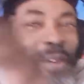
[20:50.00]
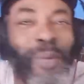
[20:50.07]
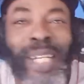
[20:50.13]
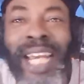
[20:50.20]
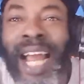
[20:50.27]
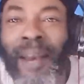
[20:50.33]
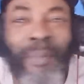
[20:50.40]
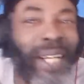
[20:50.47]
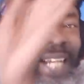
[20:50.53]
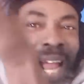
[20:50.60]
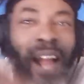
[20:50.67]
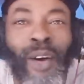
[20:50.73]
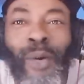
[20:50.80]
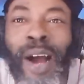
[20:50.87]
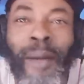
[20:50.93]
done with that. Make
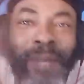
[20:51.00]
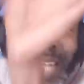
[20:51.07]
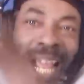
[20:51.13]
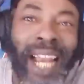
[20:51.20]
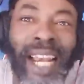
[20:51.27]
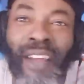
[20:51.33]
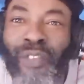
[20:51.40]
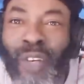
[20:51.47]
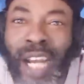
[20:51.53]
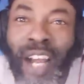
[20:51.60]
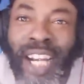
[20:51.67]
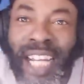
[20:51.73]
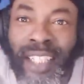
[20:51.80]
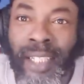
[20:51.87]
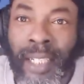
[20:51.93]
that one, make that left
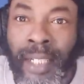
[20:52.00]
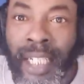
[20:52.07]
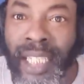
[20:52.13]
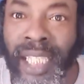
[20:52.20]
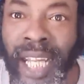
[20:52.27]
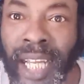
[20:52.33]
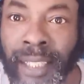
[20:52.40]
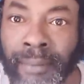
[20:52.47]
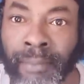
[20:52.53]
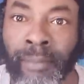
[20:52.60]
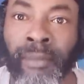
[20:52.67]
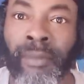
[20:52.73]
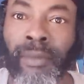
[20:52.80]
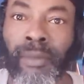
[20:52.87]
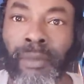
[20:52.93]
with that. See?
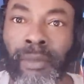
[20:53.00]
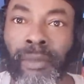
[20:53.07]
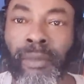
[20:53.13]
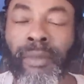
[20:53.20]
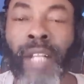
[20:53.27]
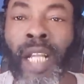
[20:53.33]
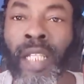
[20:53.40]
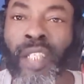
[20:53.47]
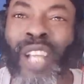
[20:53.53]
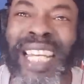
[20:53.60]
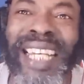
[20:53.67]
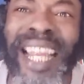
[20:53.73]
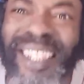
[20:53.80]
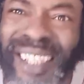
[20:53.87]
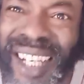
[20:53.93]

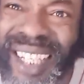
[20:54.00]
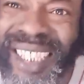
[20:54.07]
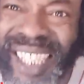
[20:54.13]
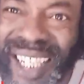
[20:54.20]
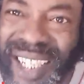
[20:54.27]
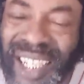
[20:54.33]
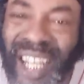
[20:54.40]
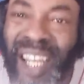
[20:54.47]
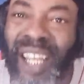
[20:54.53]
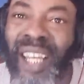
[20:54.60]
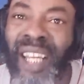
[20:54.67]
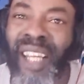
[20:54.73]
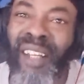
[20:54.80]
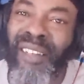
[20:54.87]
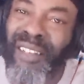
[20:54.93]
So that's the thing
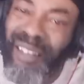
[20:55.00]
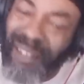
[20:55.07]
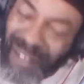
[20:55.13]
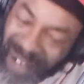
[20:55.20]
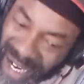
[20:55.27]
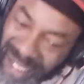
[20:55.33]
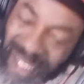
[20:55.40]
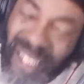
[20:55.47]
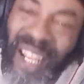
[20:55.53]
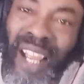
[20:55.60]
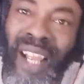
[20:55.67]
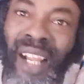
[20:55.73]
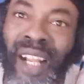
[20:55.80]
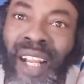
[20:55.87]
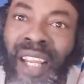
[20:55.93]
there.
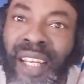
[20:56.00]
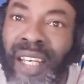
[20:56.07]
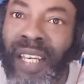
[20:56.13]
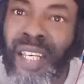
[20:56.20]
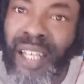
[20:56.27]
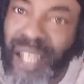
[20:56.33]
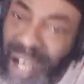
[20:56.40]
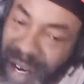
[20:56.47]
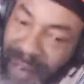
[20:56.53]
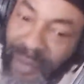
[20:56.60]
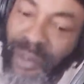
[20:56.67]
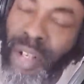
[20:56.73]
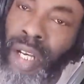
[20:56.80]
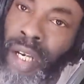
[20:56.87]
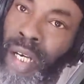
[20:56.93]
Master,
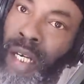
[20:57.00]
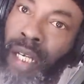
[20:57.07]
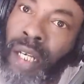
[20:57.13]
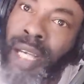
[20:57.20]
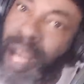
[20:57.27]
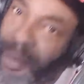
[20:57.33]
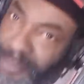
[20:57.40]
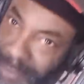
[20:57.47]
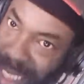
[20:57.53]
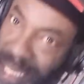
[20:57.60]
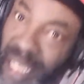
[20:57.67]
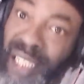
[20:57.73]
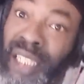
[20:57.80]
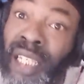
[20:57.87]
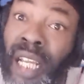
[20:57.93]
you know, them
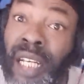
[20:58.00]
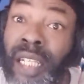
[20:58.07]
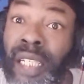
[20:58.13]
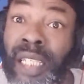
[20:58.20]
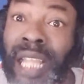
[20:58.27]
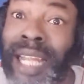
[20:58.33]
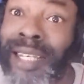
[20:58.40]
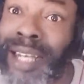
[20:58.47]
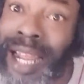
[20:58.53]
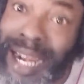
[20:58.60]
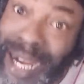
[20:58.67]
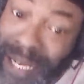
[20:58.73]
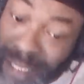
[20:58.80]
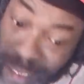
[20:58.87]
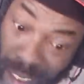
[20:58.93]
man set the
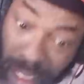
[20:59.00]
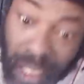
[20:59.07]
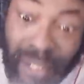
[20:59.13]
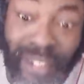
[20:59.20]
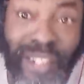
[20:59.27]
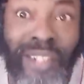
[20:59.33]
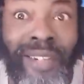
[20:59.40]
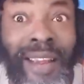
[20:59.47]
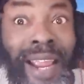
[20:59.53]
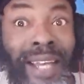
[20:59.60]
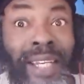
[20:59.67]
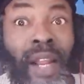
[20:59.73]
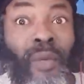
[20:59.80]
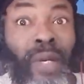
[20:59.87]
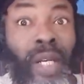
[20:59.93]
standard, they set the
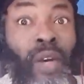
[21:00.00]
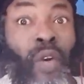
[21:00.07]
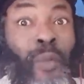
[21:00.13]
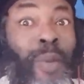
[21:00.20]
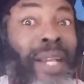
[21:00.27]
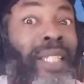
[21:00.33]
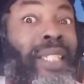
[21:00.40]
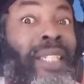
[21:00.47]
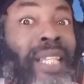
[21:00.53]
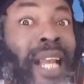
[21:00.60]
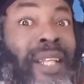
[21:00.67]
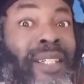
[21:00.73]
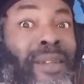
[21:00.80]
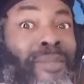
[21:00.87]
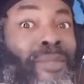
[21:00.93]
trend. And when you look on this,
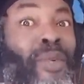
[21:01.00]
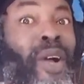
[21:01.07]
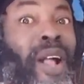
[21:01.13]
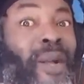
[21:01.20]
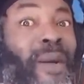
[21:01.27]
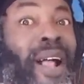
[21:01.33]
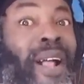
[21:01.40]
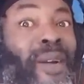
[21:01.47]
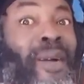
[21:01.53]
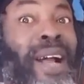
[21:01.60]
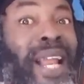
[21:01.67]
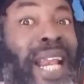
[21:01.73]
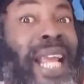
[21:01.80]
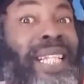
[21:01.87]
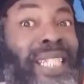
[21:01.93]
it's like some boy who are
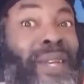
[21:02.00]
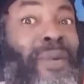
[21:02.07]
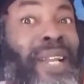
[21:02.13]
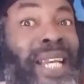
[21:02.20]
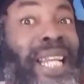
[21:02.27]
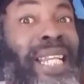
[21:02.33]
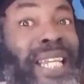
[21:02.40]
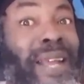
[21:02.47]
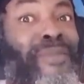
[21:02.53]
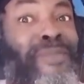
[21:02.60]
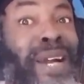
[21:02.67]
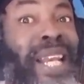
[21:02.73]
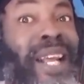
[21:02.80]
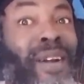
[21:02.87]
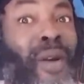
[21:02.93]
going like, so well, then
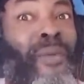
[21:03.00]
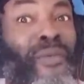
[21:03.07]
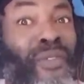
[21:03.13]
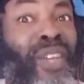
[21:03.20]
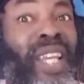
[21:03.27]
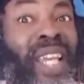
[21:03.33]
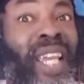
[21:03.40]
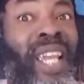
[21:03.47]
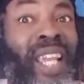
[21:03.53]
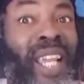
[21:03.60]
them man come for